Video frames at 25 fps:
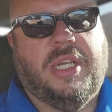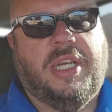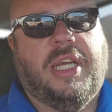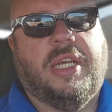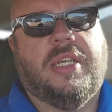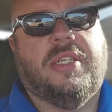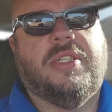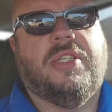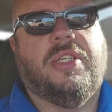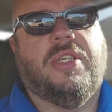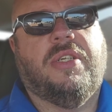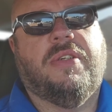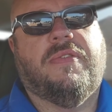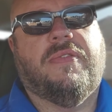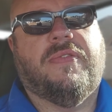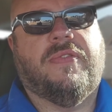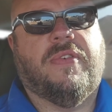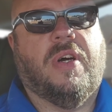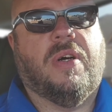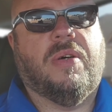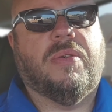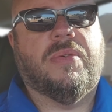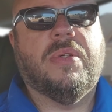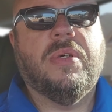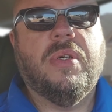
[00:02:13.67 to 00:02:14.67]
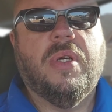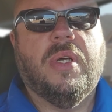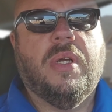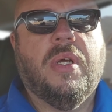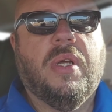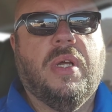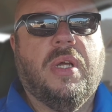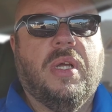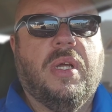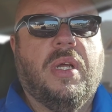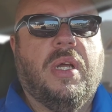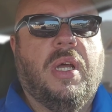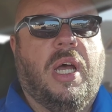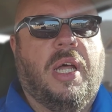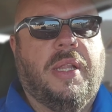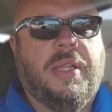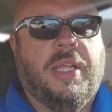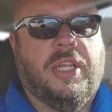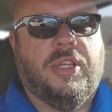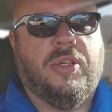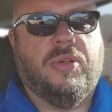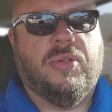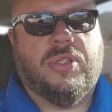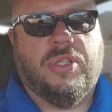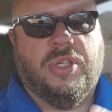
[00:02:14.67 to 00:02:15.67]
connects to your phone. And
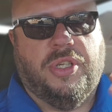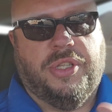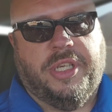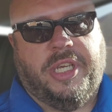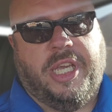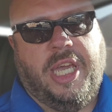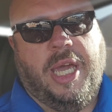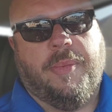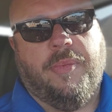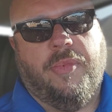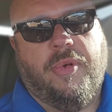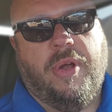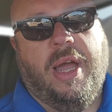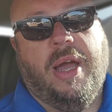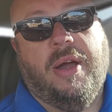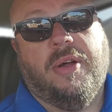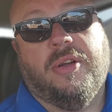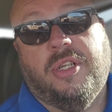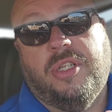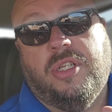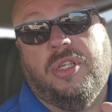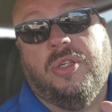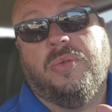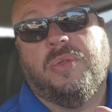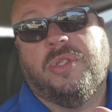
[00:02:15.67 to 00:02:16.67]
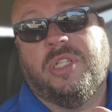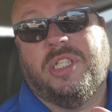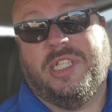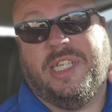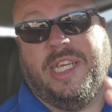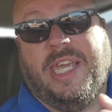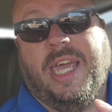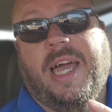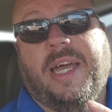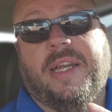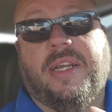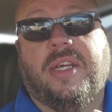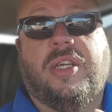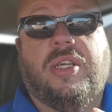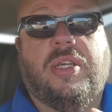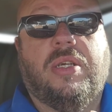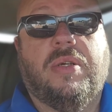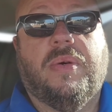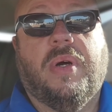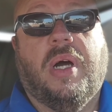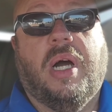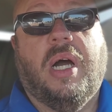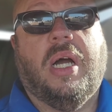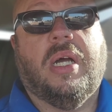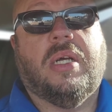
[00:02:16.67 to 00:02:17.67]
then you turn the camera around and you scan a
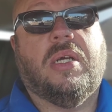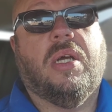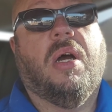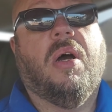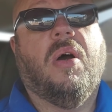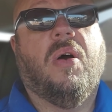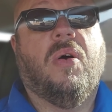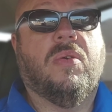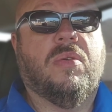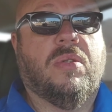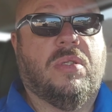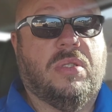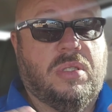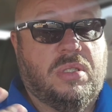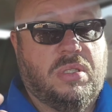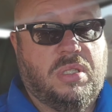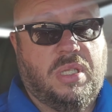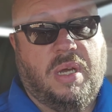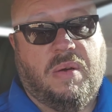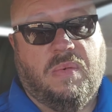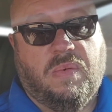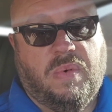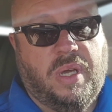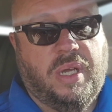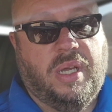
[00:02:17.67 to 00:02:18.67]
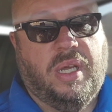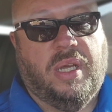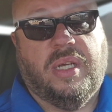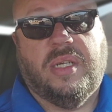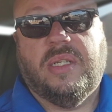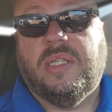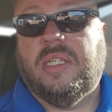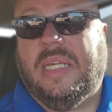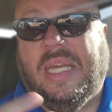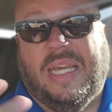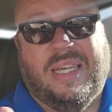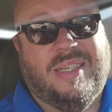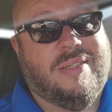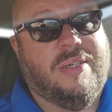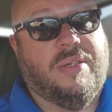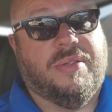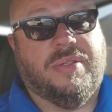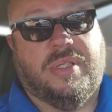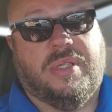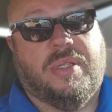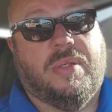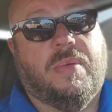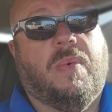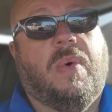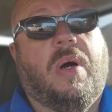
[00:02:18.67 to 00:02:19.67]
QR code. That way it gets
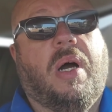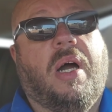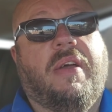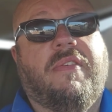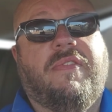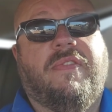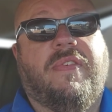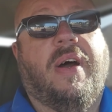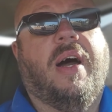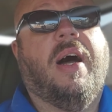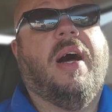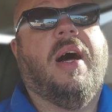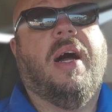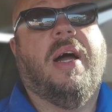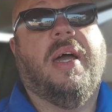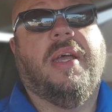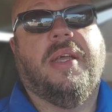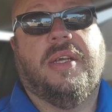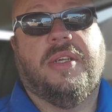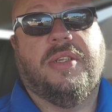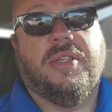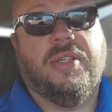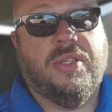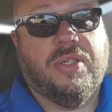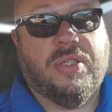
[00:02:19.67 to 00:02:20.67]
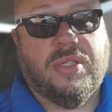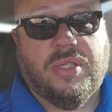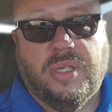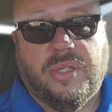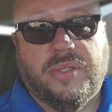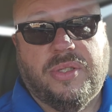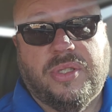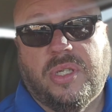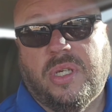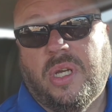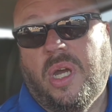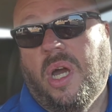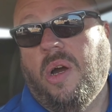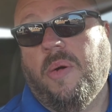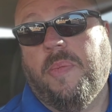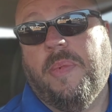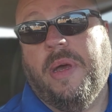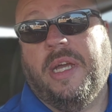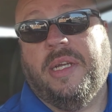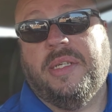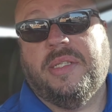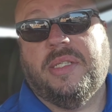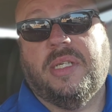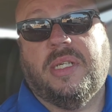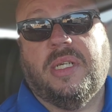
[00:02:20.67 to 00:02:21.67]
onto the Wi-Fi and you're good to go,
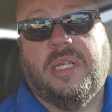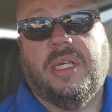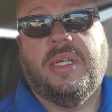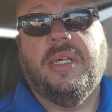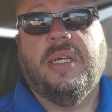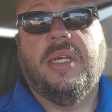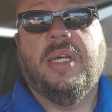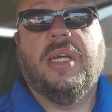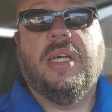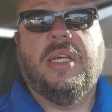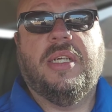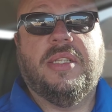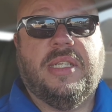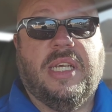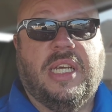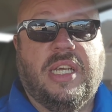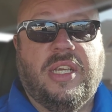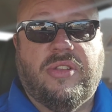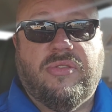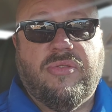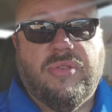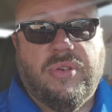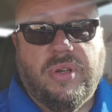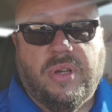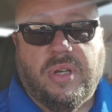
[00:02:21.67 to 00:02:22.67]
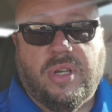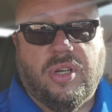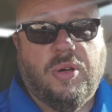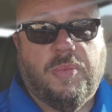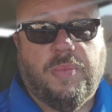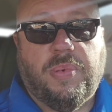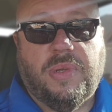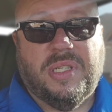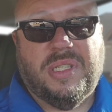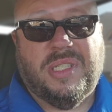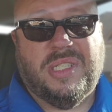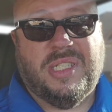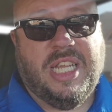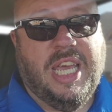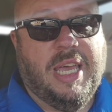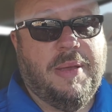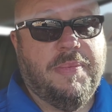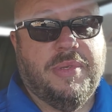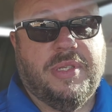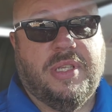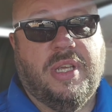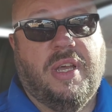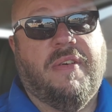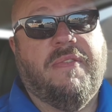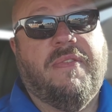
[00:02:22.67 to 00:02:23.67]
basically. Take you through a couple of
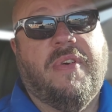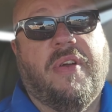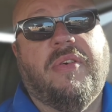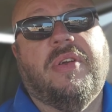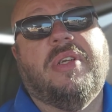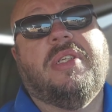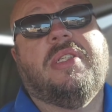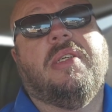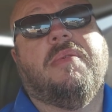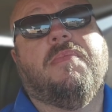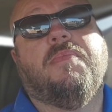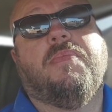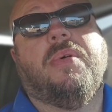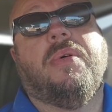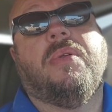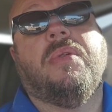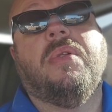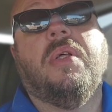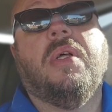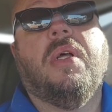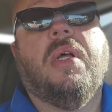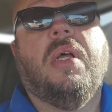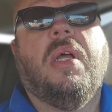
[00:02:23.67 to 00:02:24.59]
steps that are very simple,